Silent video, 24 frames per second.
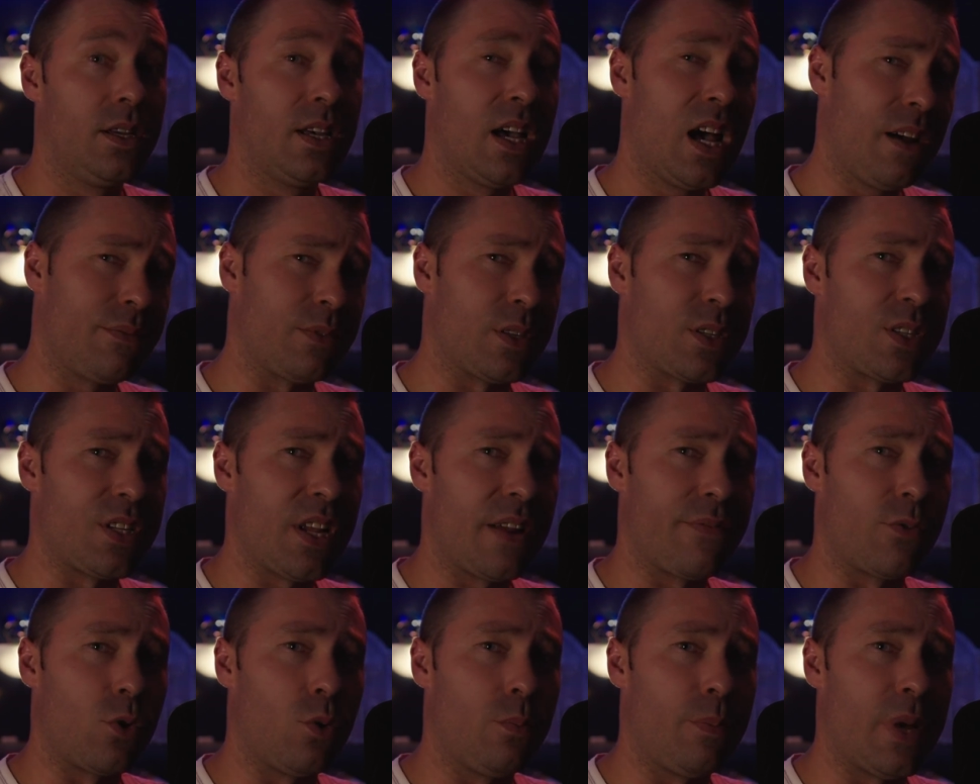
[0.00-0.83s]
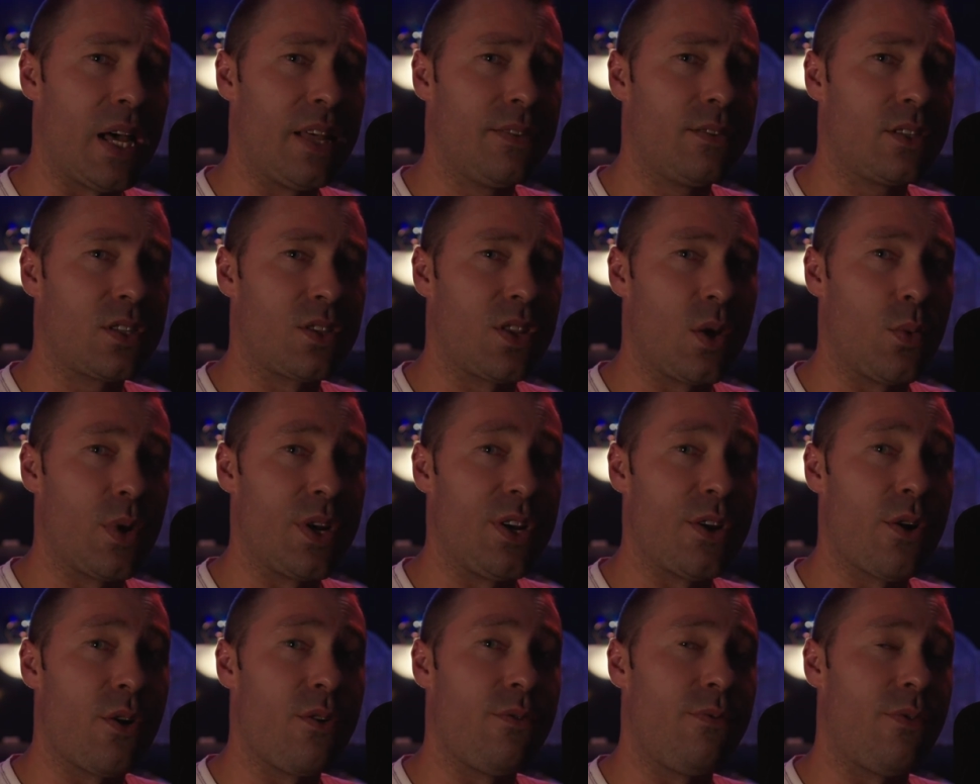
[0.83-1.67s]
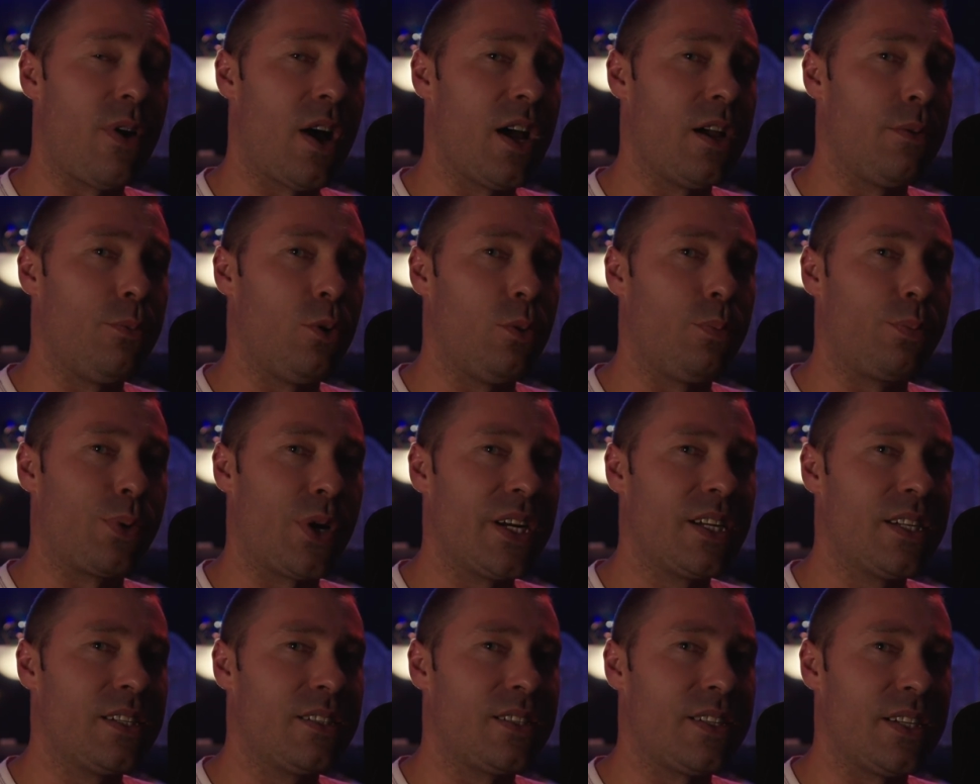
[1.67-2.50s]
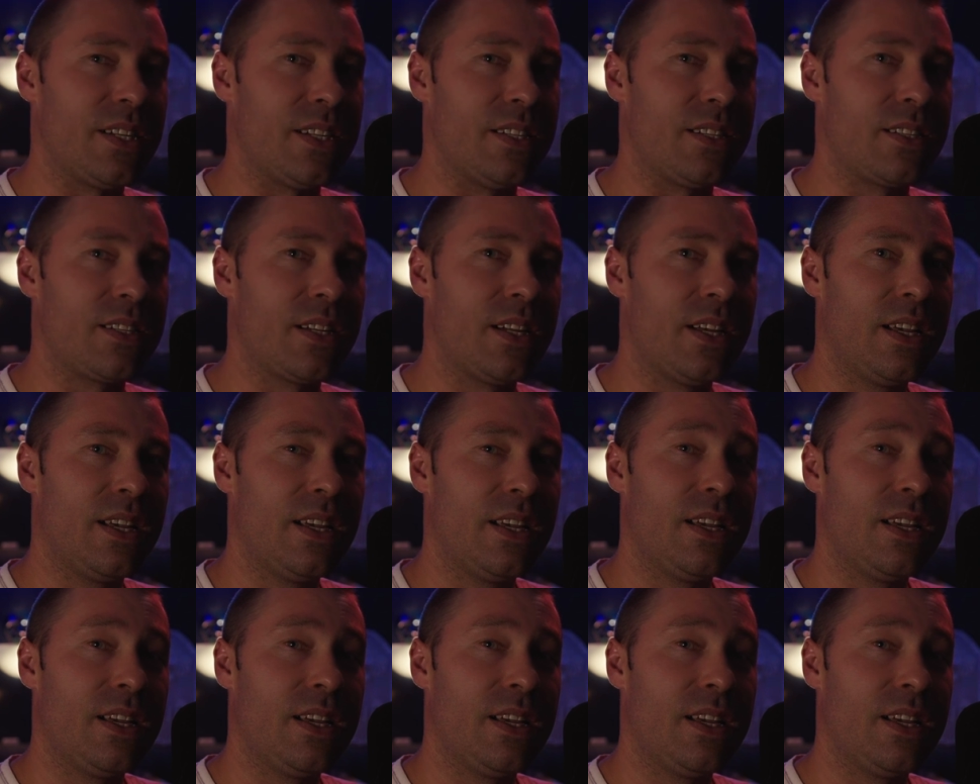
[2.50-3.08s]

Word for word: After several months, there were no viable pregnancies.